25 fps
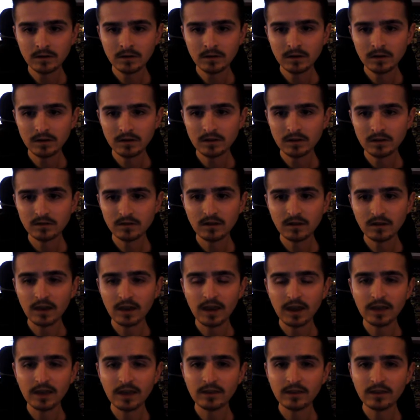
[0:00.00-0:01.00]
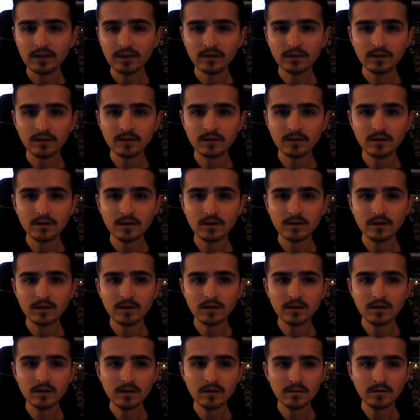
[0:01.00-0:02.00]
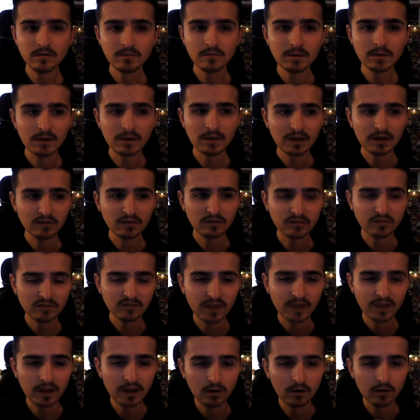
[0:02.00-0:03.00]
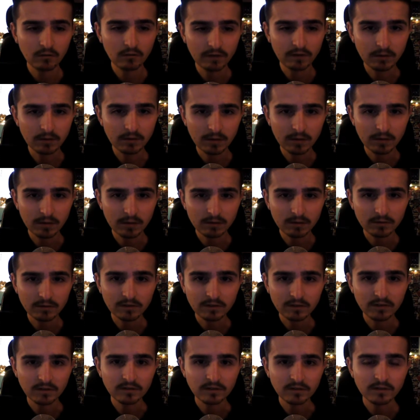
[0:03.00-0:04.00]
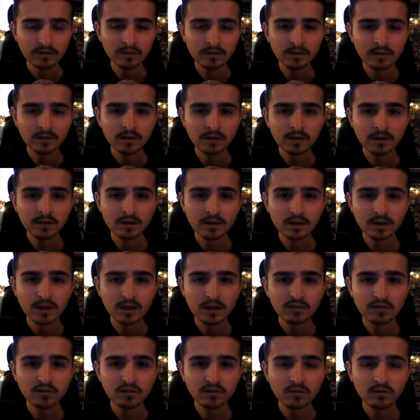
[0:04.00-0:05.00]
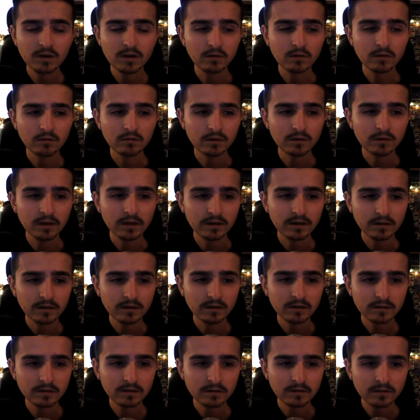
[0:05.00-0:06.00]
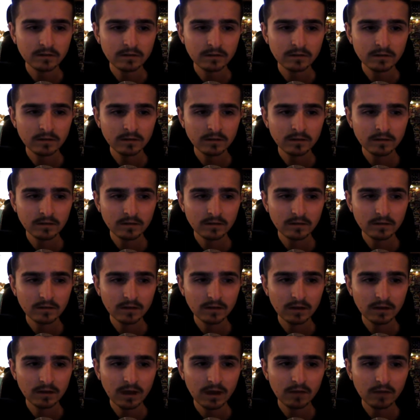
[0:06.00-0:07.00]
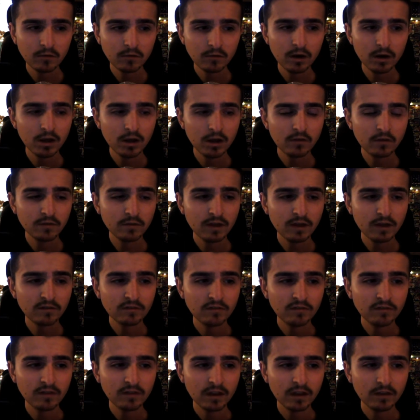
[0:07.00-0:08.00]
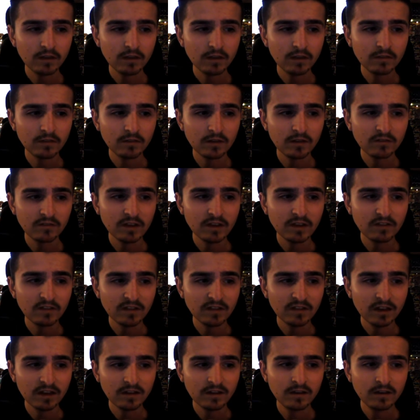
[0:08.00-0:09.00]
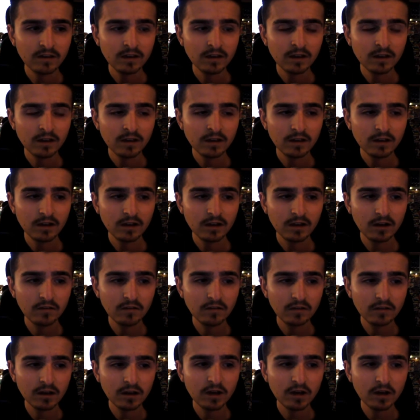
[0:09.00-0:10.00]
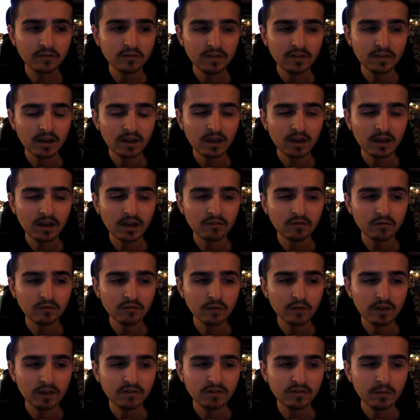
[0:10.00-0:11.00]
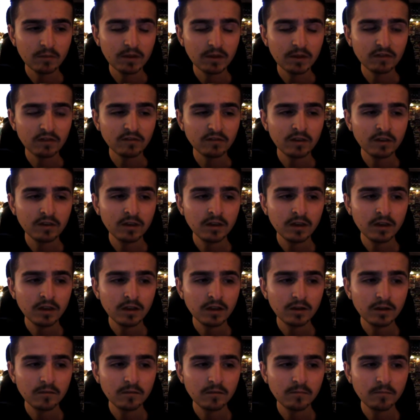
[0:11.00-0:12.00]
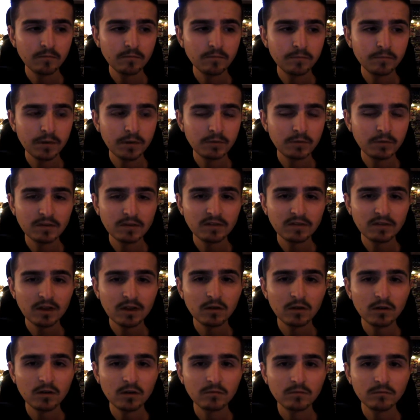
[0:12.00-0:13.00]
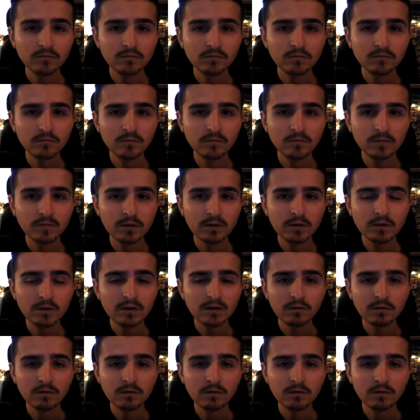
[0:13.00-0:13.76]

So, and me and my cousin just get along really well. It's just, it's surreal. Like, I've got a lot of cousins that I see as like closer than cousins or like siblings. But we just get on really well.